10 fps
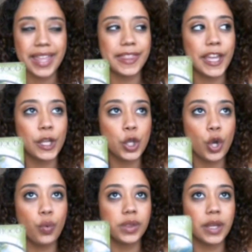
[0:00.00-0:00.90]
They
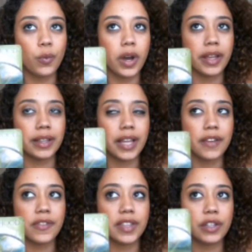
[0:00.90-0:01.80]
know what they want in
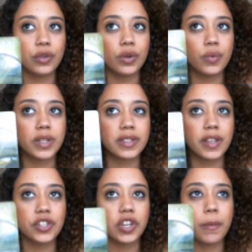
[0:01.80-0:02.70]
life, and they do it with
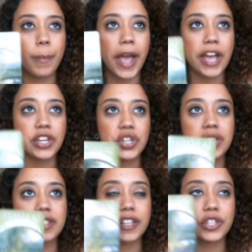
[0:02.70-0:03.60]
such compassion
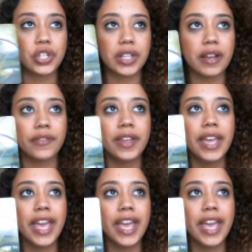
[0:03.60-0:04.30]
and such love.